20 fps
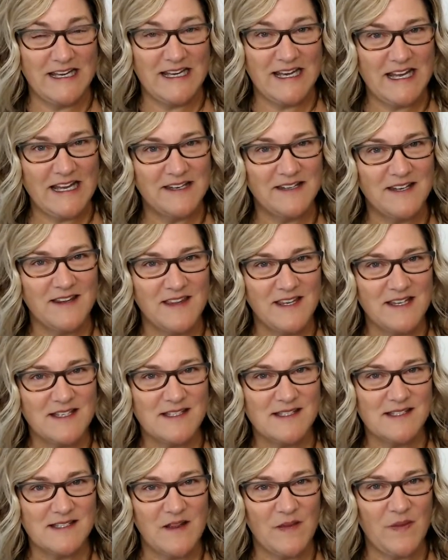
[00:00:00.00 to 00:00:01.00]
leaning into
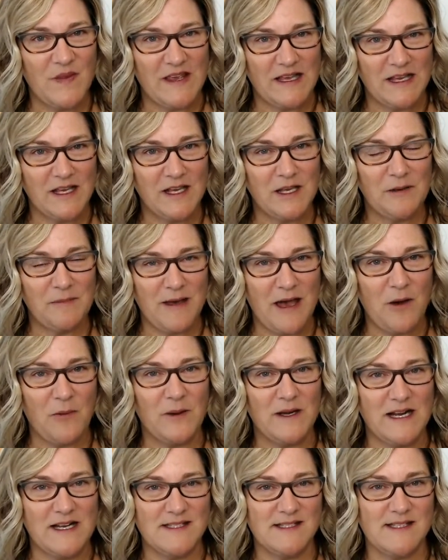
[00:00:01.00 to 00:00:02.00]
this and thinking
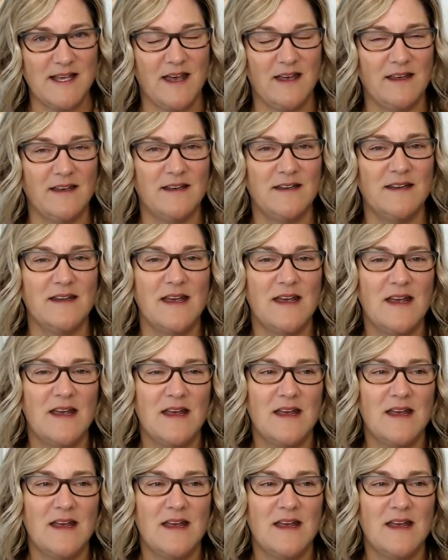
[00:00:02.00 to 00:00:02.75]
about what I said.